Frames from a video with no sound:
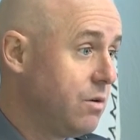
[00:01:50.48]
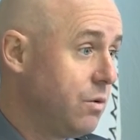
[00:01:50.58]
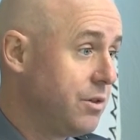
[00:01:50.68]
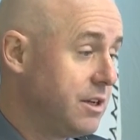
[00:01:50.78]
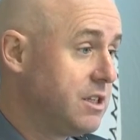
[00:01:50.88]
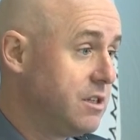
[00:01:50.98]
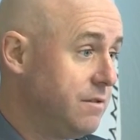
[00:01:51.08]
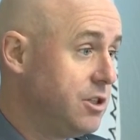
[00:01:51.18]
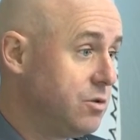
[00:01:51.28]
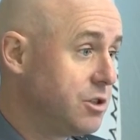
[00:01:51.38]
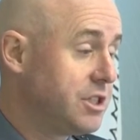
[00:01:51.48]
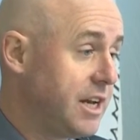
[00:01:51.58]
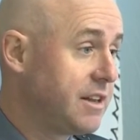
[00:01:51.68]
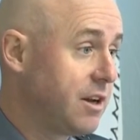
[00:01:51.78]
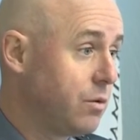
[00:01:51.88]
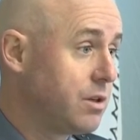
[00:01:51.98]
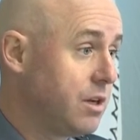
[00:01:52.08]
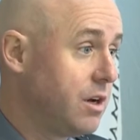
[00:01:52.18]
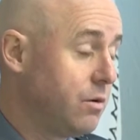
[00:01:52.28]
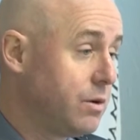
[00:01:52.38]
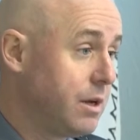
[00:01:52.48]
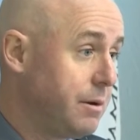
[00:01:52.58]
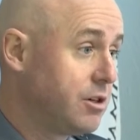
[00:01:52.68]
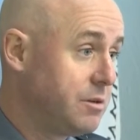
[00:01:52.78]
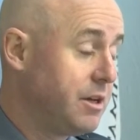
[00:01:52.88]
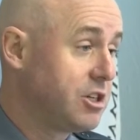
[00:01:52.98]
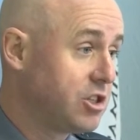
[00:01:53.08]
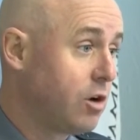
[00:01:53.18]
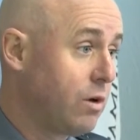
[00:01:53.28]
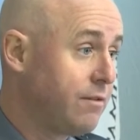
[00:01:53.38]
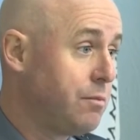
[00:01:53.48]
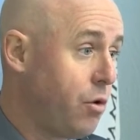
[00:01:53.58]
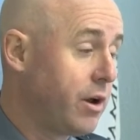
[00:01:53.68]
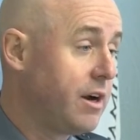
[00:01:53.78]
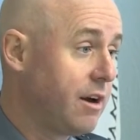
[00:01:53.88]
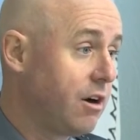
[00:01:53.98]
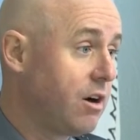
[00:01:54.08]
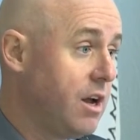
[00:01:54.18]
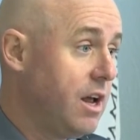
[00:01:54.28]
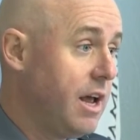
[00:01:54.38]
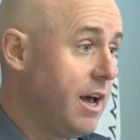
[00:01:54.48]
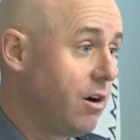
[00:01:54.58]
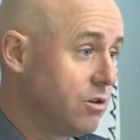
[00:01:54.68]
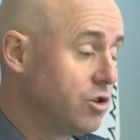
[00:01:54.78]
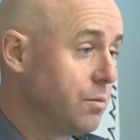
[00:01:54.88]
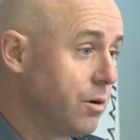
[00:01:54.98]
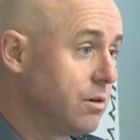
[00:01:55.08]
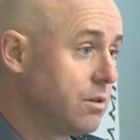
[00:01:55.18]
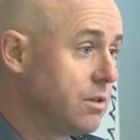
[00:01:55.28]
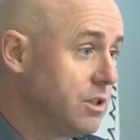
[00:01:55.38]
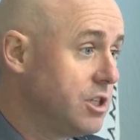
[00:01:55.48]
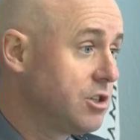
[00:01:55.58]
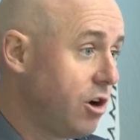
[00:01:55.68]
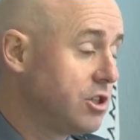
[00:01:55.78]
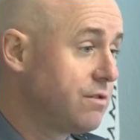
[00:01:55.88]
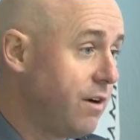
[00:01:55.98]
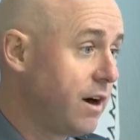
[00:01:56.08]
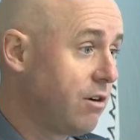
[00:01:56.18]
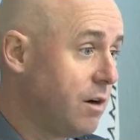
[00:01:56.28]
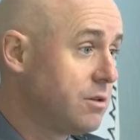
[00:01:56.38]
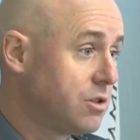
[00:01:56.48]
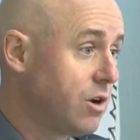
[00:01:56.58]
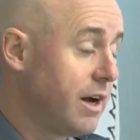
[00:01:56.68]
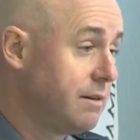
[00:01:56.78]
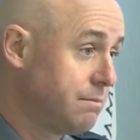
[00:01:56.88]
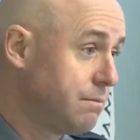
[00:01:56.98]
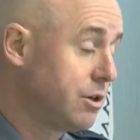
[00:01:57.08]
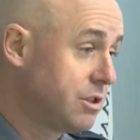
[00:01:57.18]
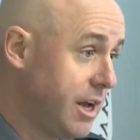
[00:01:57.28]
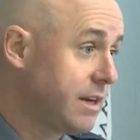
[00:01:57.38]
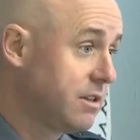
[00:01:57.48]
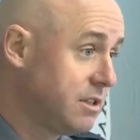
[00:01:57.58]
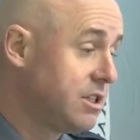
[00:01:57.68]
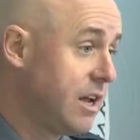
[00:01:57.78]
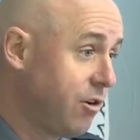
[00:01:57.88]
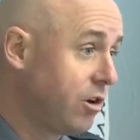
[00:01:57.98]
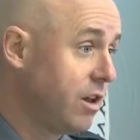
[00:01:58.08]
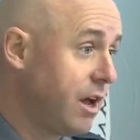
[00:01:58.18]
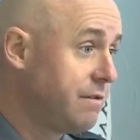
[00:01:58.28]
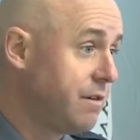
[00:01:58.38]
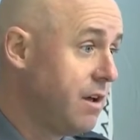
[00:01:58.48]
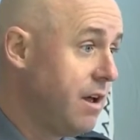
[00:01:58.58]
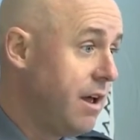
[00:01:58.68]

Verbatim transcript: with this individual standing there with an, what appears to be an assault rifle pointed at her. And our trooper discharges firearm to try and protect and save her life.